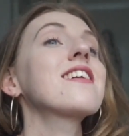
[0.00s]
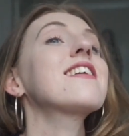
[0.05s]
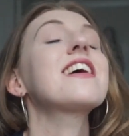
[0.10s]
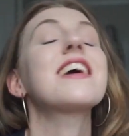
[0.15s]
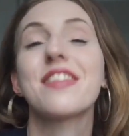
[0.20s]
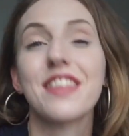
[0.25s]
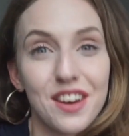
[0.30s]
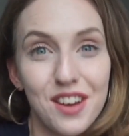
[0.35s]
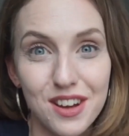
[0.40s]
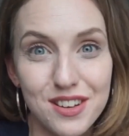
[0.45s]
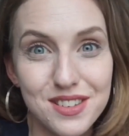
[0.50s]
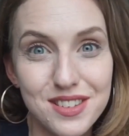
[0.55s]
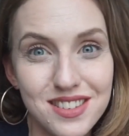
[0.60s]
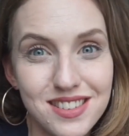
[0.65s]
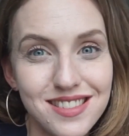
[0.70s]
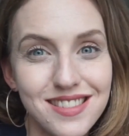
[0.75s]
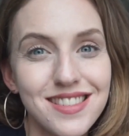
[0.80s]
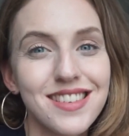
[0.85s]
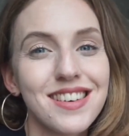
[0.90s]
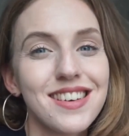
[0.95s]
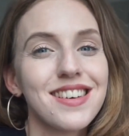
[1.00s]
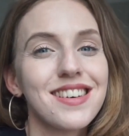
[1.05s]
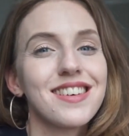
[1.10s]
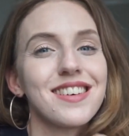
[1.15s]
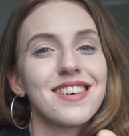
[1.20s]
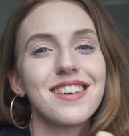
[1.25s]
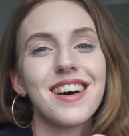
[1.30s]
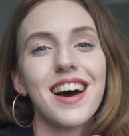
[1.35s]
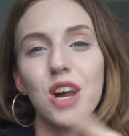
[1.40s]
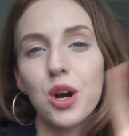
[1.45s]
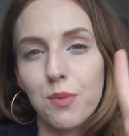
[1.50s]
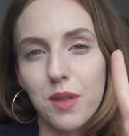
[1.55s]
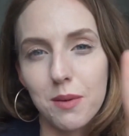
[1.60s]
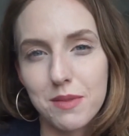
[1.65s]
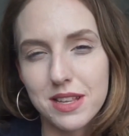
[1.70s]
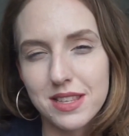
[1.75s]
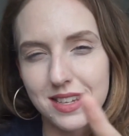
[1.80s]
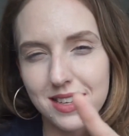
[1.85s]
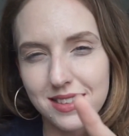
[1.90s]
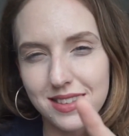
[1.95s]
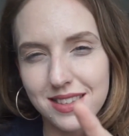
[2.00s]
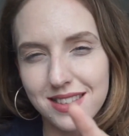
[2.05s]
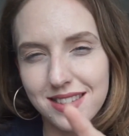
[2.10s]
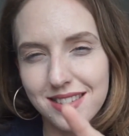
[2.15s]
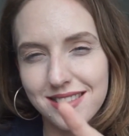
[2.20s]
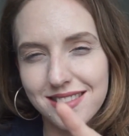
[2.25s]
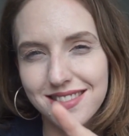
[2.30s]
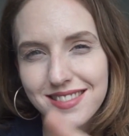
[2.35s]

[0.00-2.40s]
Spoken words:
in that house. I hope that made sense.